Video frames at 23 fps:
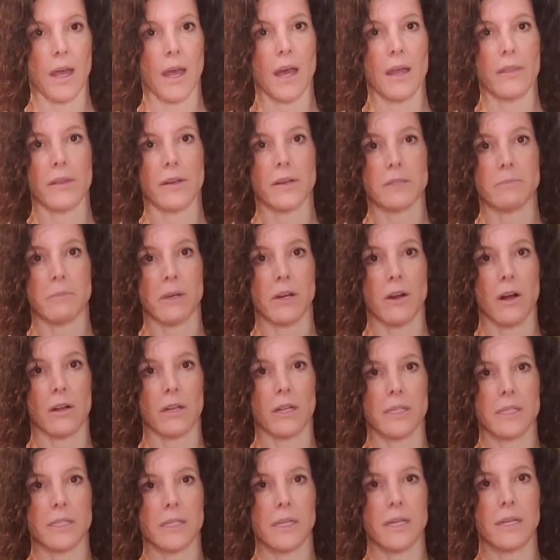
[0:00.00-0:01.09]
And there's my
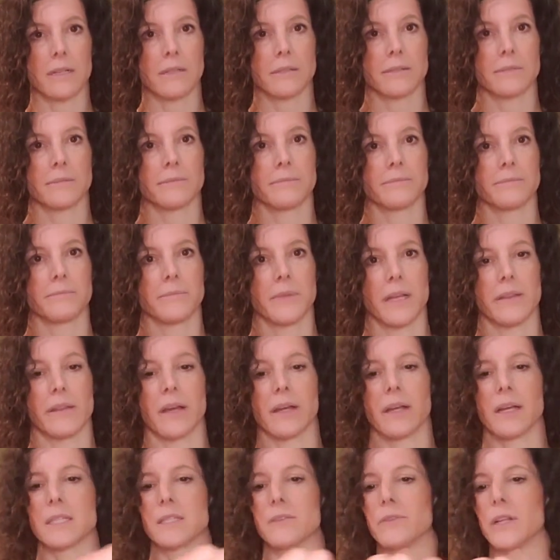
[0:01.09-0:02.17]
garlic skin. And
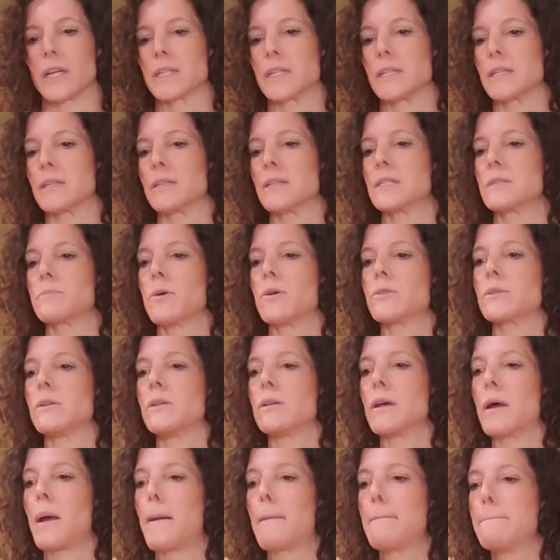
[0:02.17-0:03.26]
that gets flipped into the
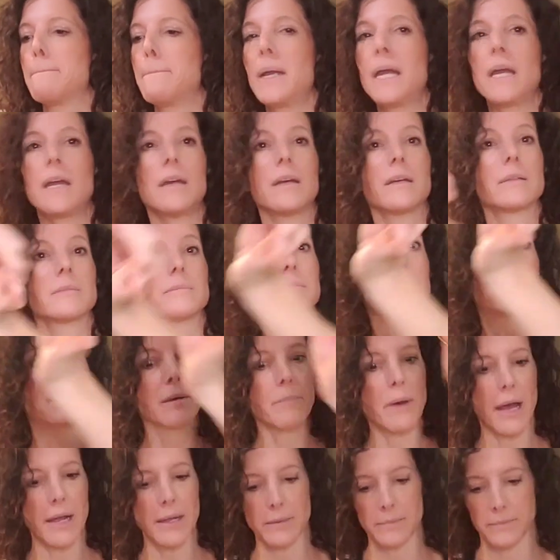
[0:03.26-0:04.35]
disposal. Bing,
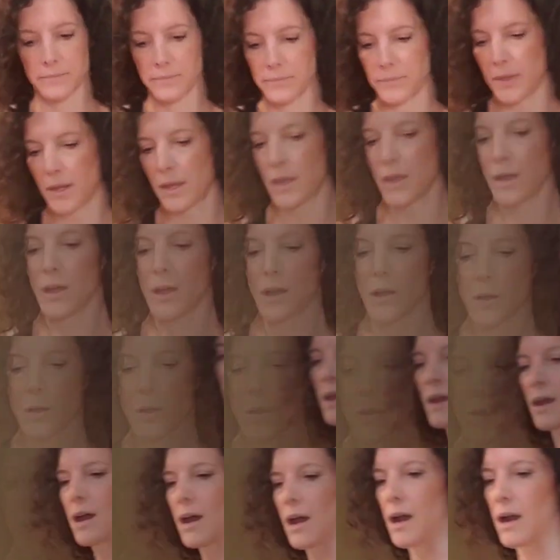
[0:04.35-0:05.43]
goodbye.
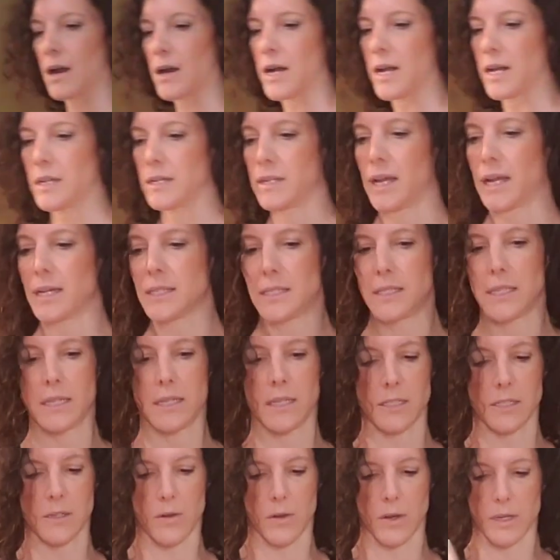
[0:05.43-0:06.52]
All right, next in
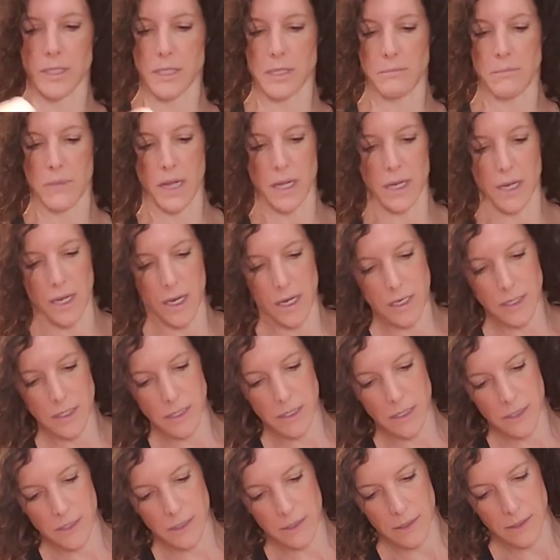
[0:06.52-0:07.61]
is going some
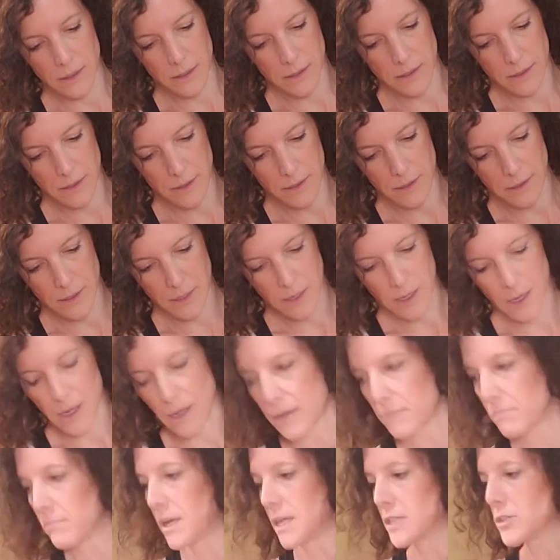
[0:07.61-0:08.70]
mayonnaise.
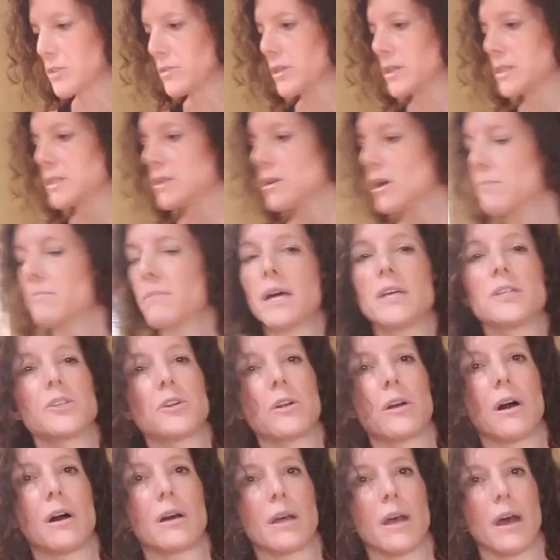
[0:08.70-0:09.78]
Measure this in our
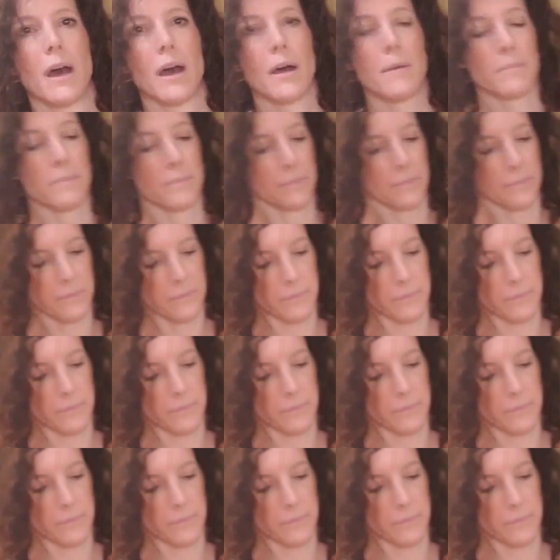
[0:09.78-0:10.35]
measure-all cup.